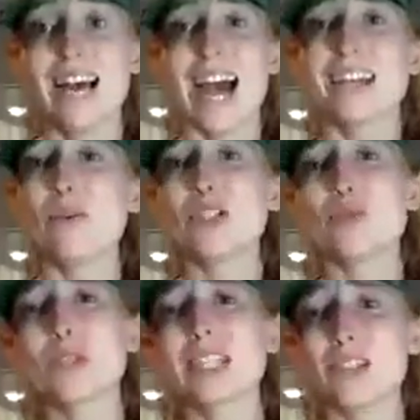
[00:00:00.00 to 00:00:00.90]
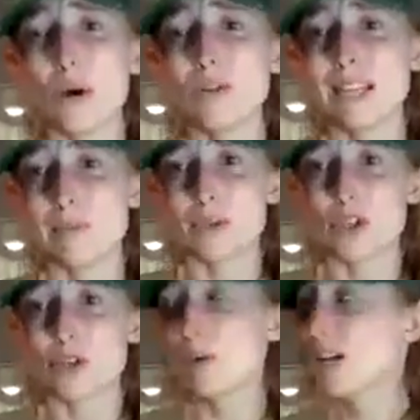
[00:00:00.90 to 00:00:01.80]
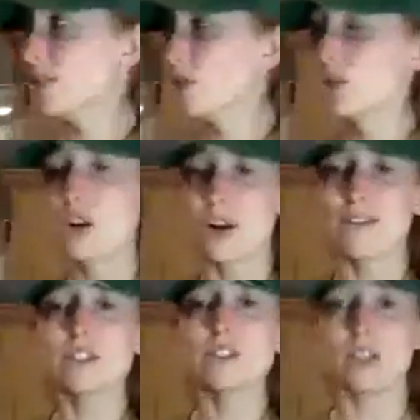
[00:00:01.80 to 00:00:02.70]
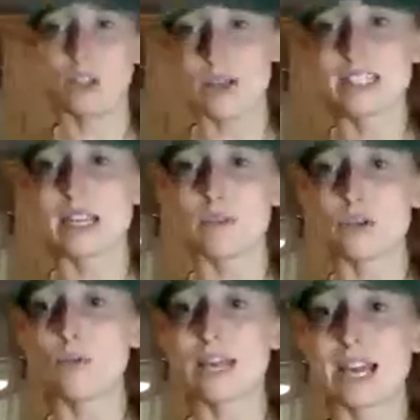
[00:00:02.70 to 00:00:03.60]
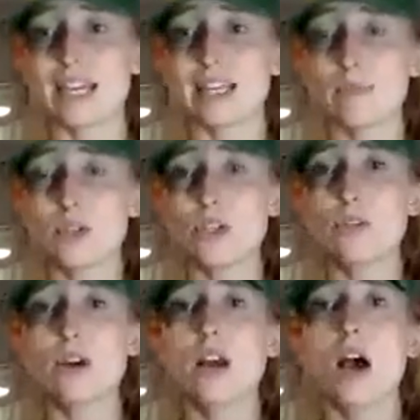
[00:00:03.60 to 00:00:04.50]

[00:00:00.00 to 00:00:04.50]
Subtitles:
I know it's a really low temperature. We're going to turn our ovens to the lowest temperature we can get them to.